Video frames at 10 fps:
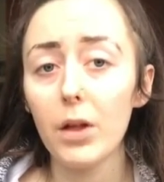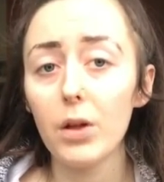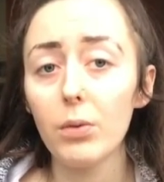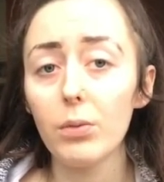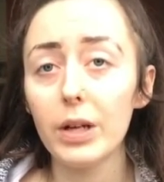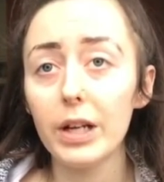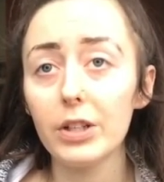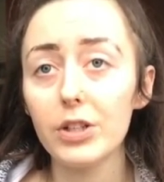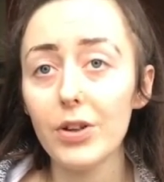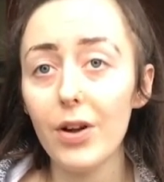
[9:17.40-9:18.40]

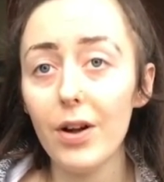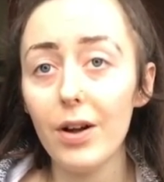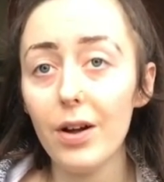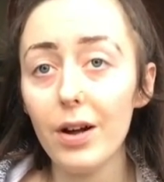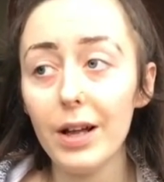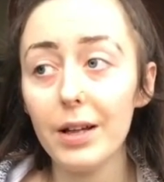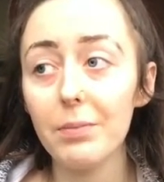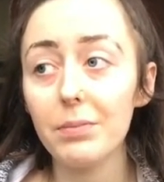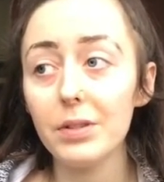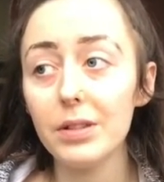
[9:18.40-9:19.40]
which I
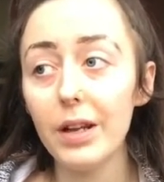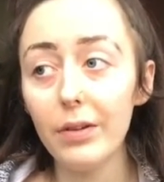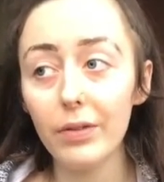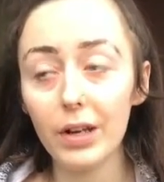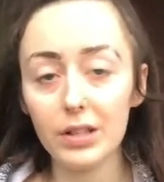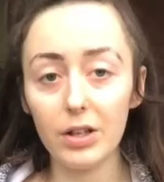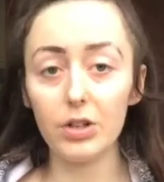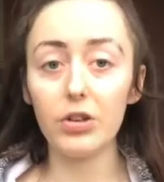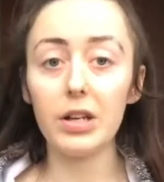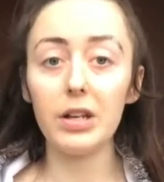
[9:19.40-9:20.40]
am terrified of surgery.